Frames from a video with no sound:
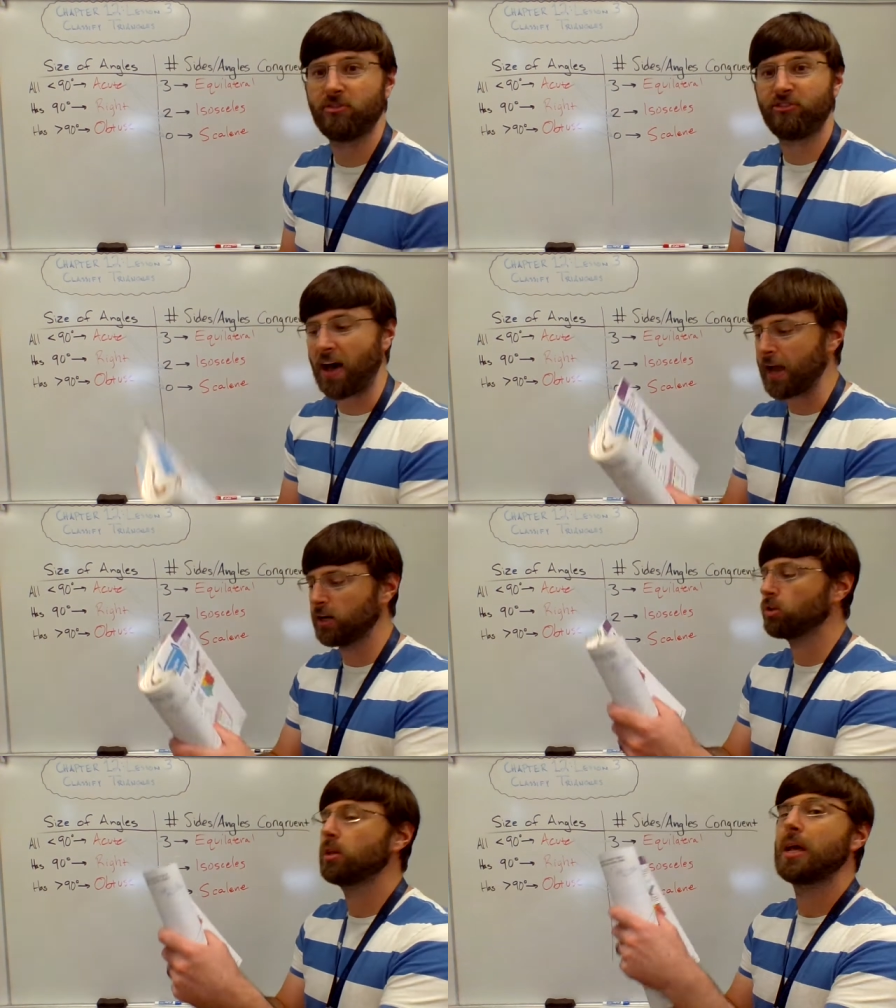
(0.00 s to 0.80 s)
the
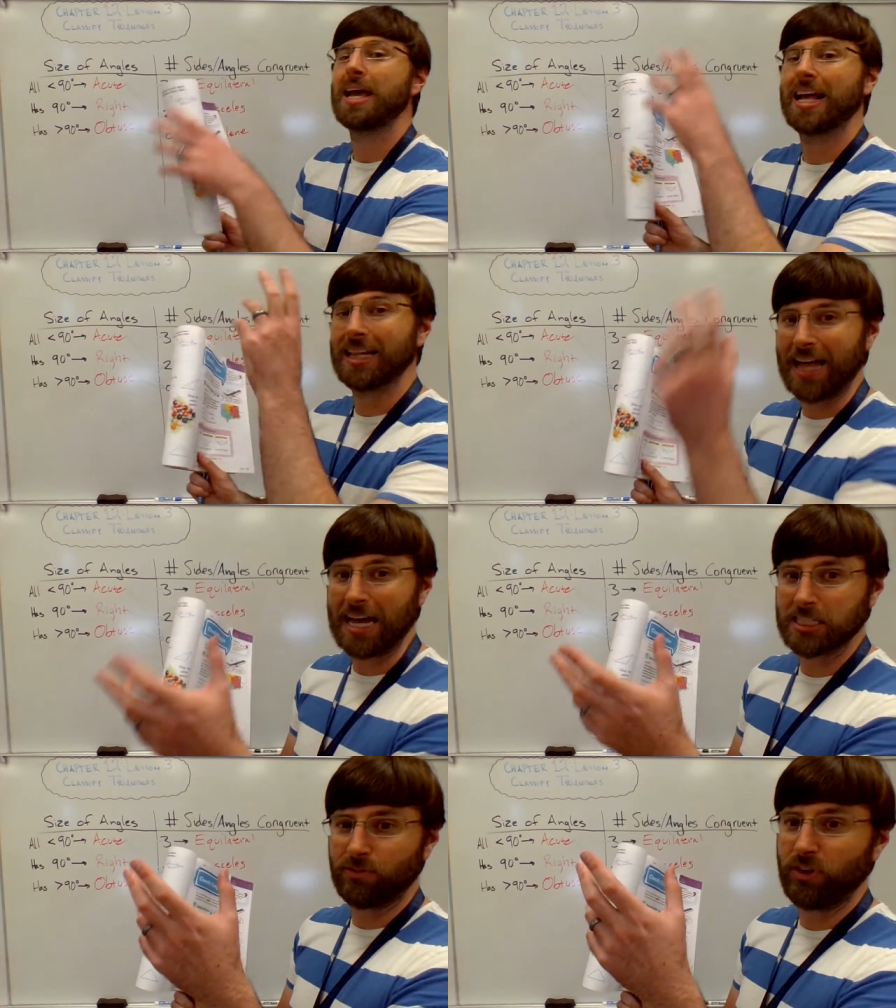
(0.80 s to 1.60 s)
final
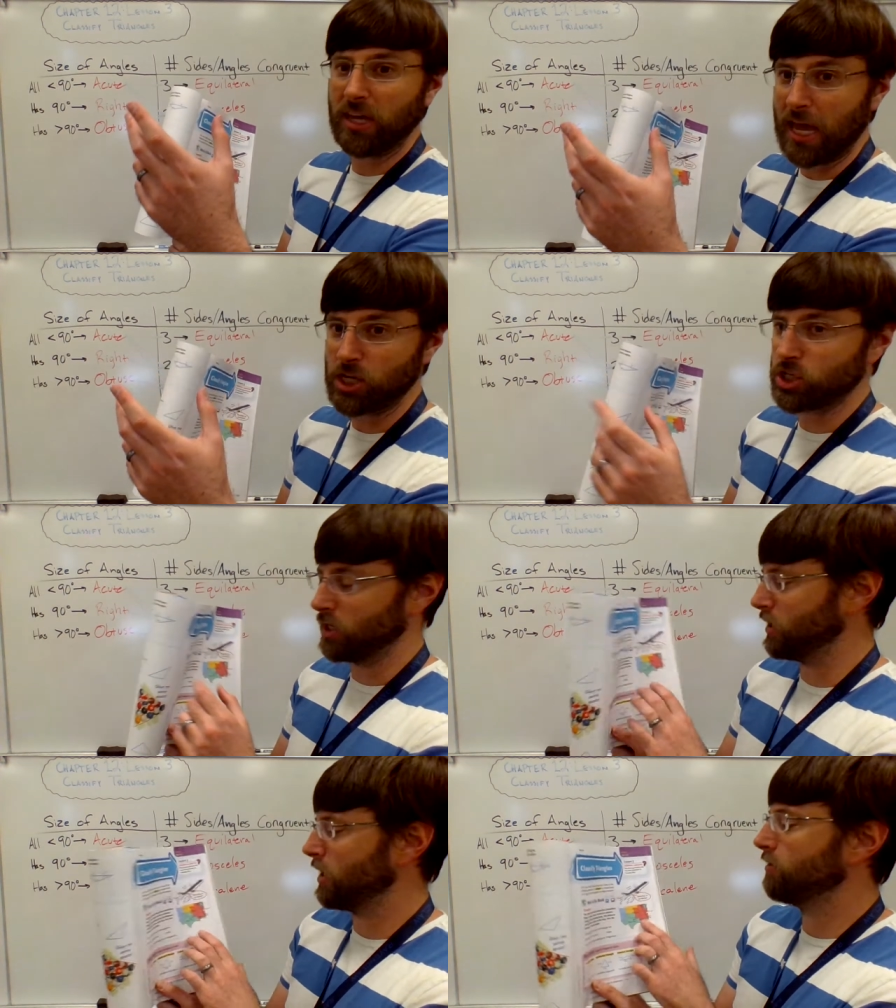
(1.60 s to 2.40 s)

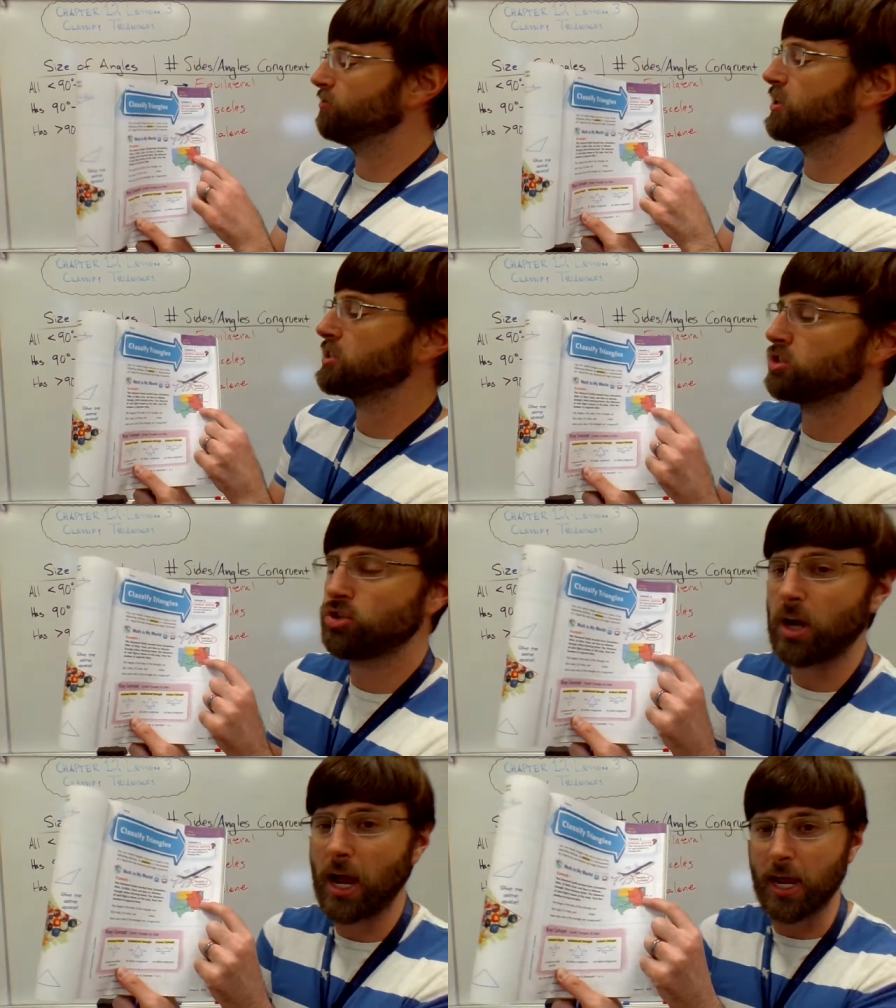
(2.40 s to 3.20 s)
classification of this
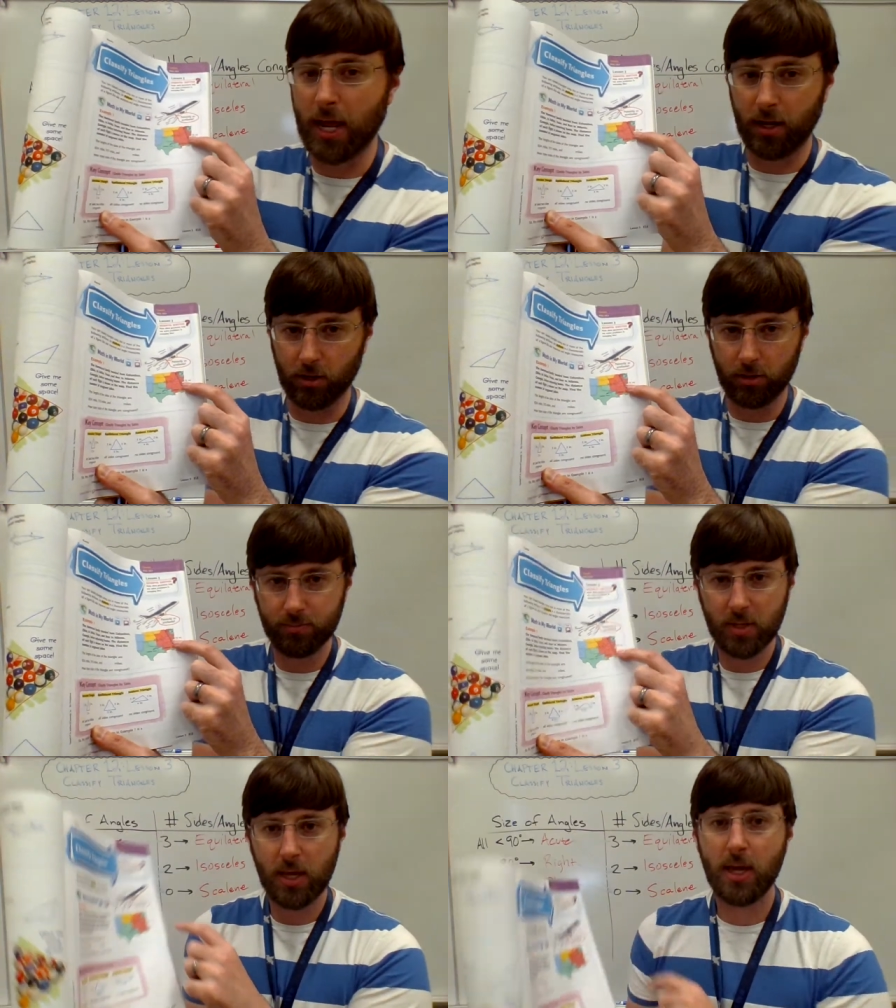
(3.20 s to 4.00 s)

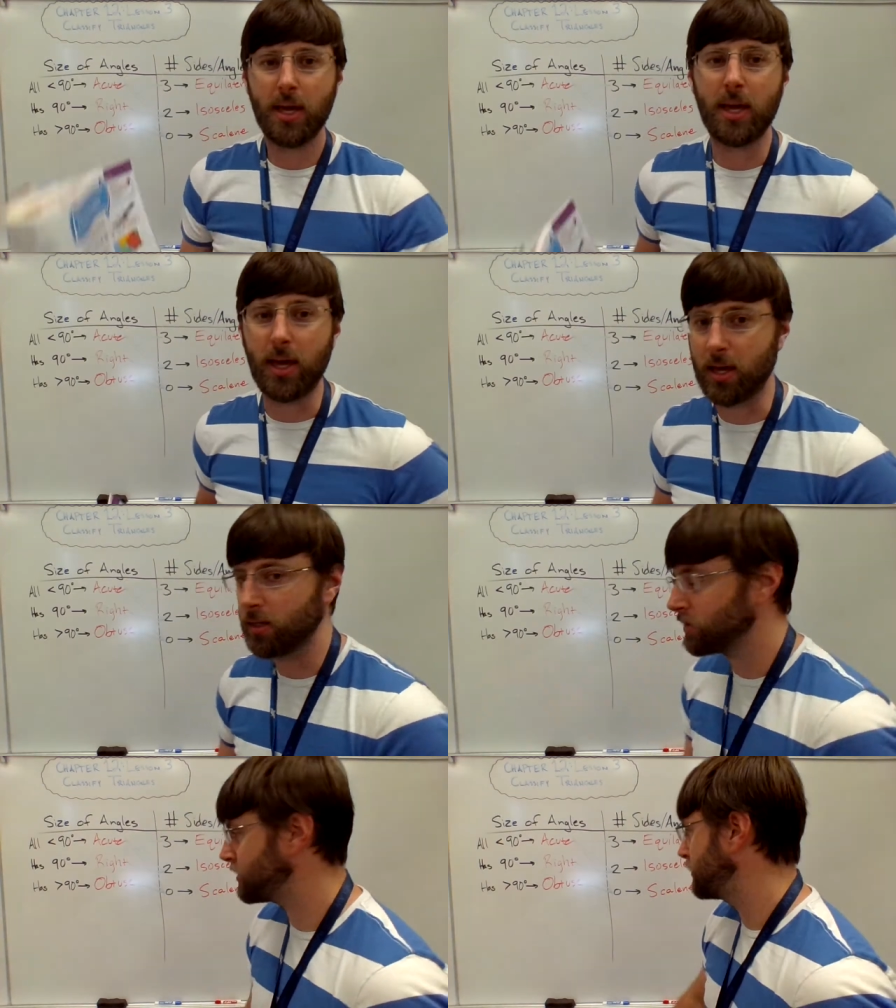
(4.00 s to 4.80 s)
triangle
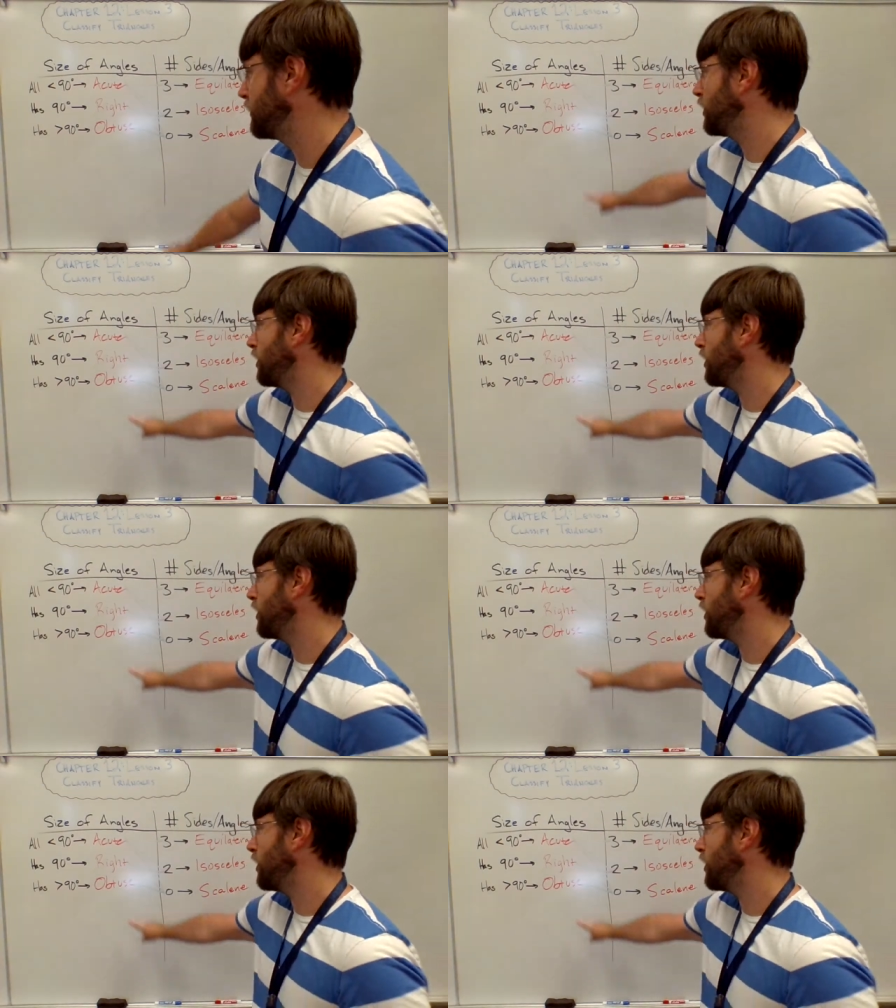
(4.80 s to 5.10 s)
is